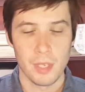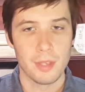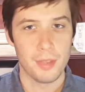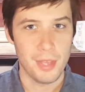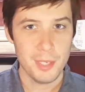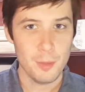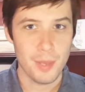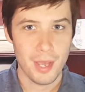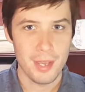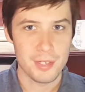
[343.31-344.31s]
The thank you
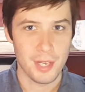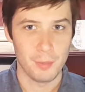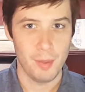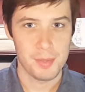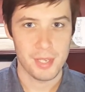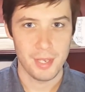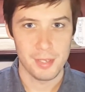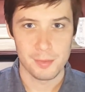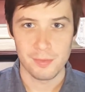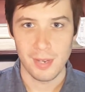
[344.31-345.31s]
page on the website
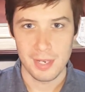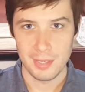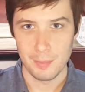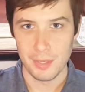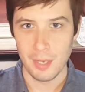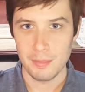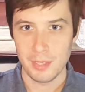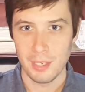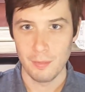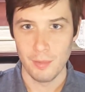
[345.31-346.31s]
has finally been
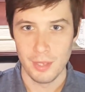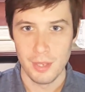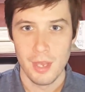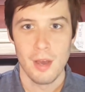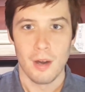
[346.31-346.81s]
updated with